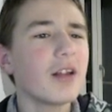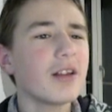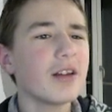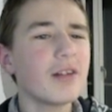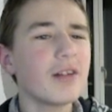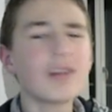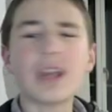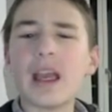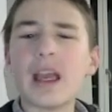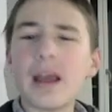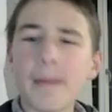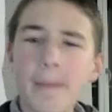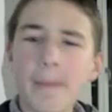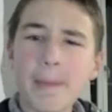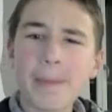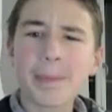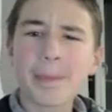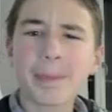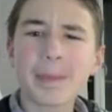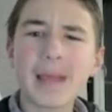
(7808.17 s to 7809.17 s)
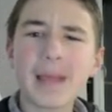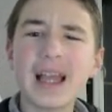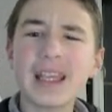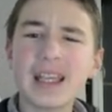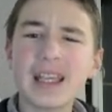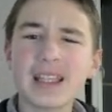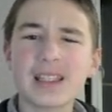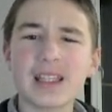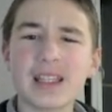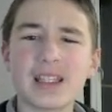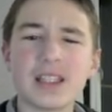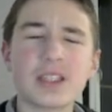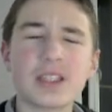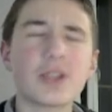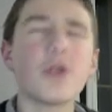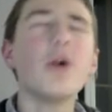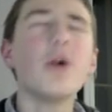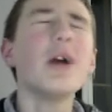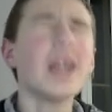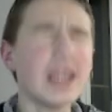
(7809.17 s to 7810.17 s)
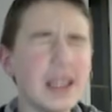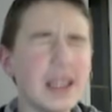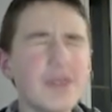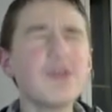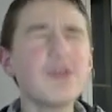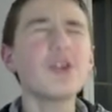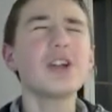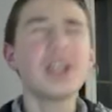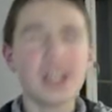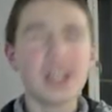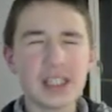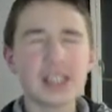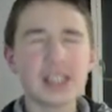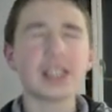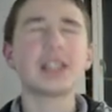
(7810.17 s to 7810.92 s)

Okay, I guess that's it. So e4, c6,